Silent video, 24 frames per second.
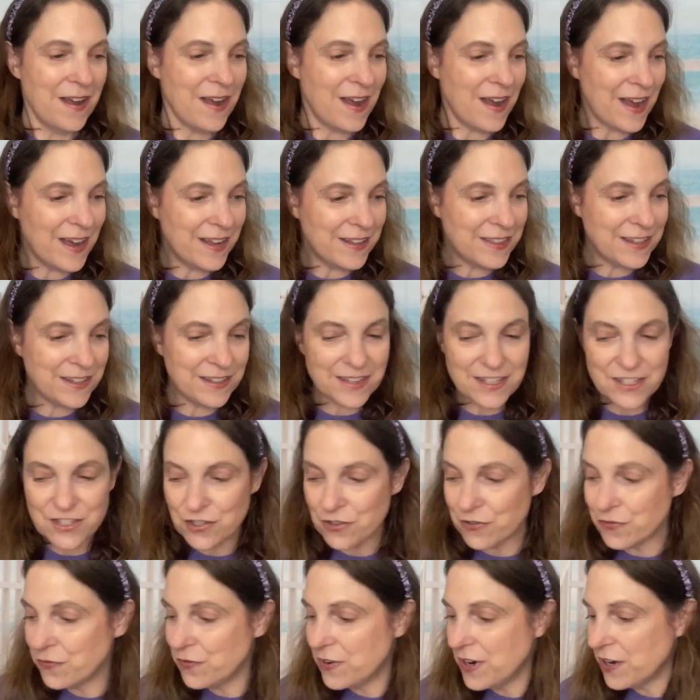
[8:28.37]
I think these
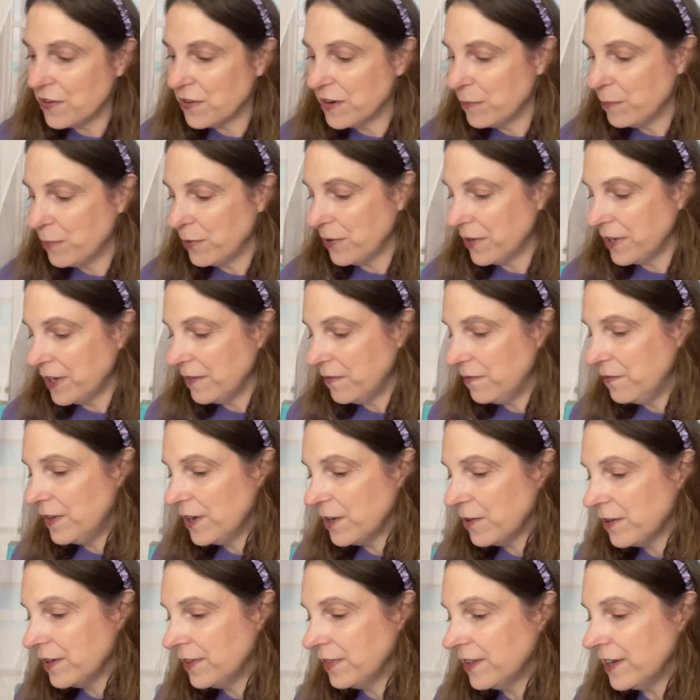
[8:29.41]
are very pretty,
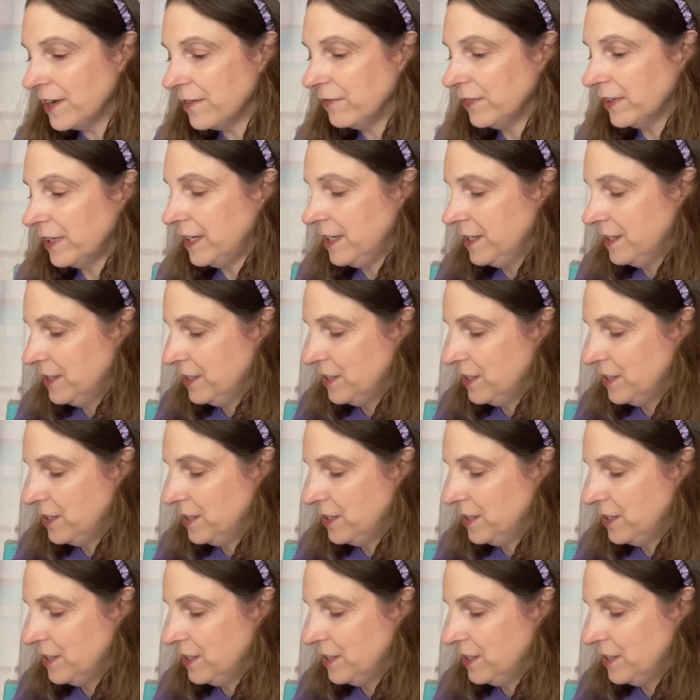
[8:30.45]
very lovely.